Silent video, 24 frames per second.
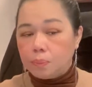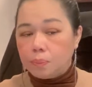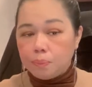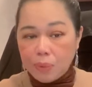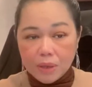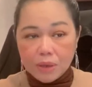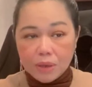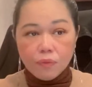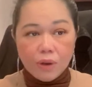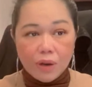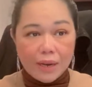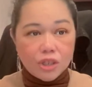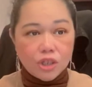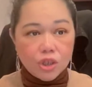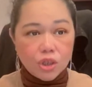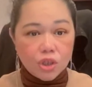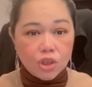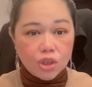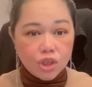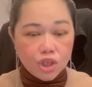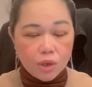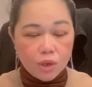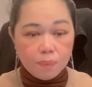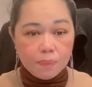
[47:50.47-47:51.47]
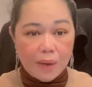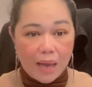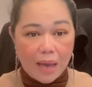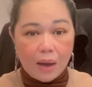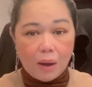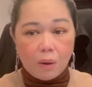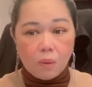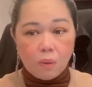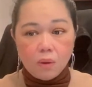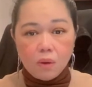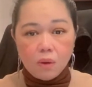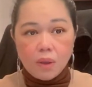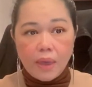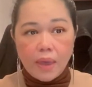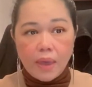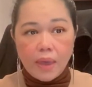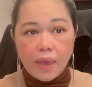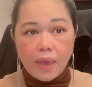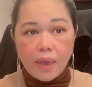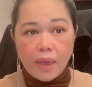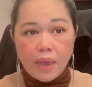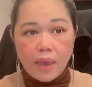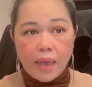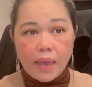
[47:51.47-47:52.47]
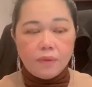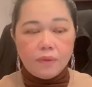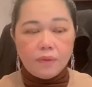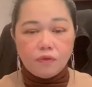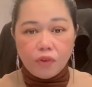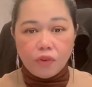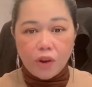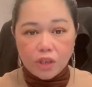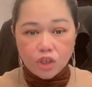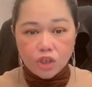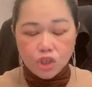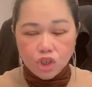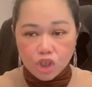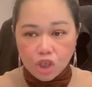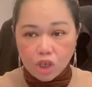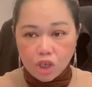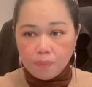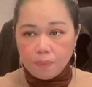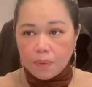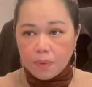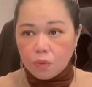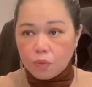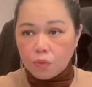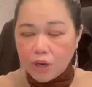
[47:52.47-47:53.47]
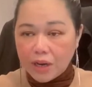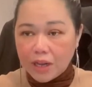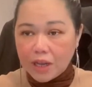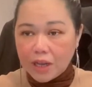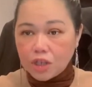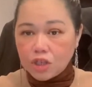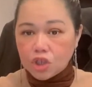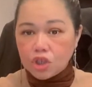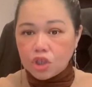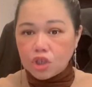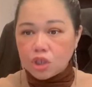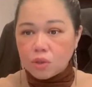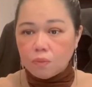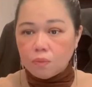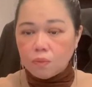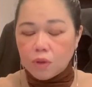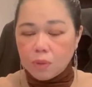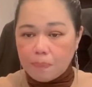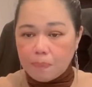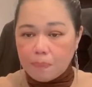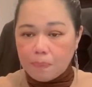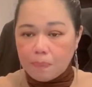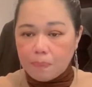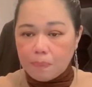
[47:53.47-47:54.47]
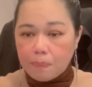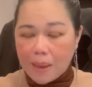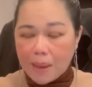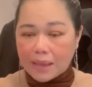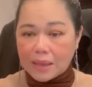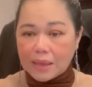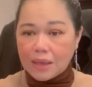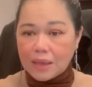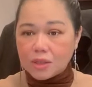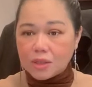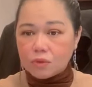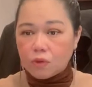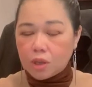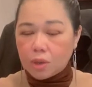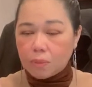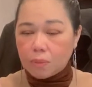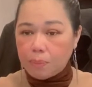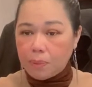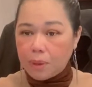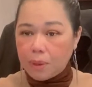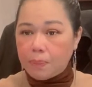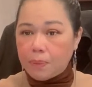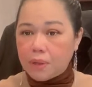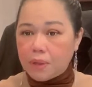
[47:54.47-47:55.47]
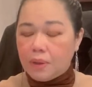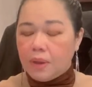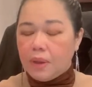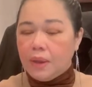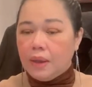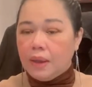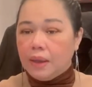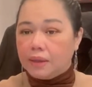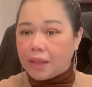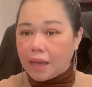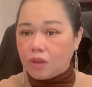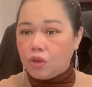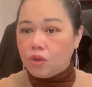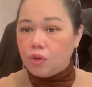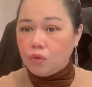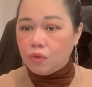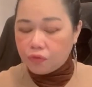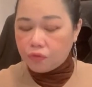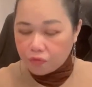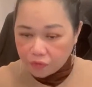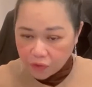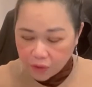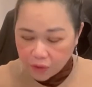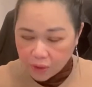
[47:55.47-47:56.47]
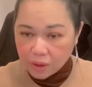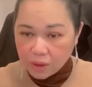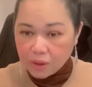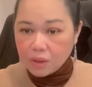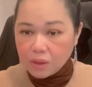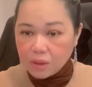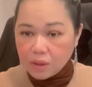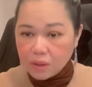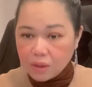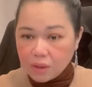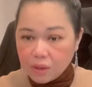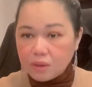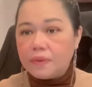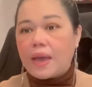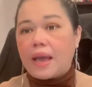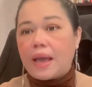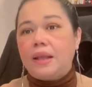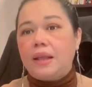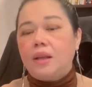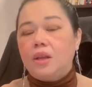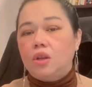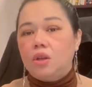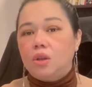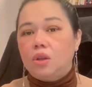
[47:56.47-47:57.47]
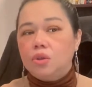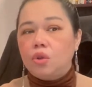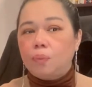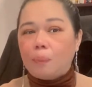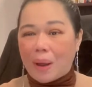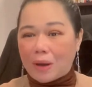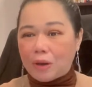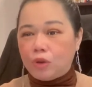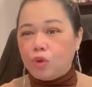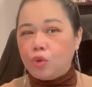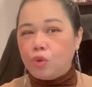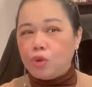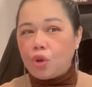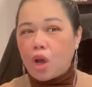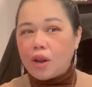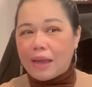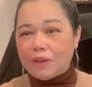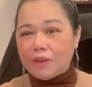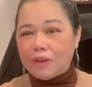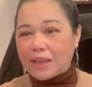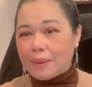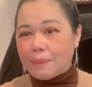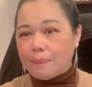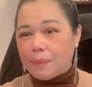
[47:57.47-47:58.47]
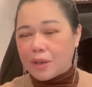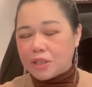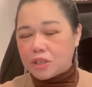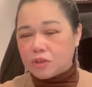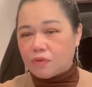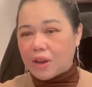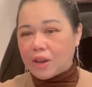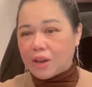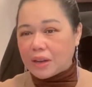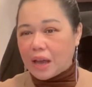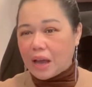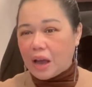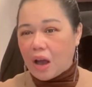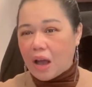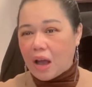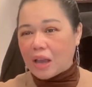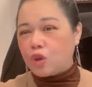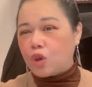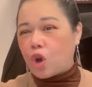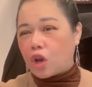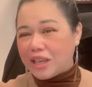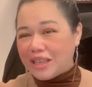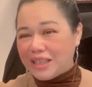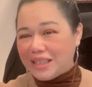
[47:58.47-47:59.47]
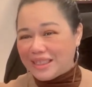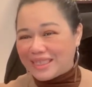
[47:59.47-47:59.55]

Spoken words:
Build relationship now. And friendship, relationship with bankers, with the people that you feel that, but do not every time mix friend out. You got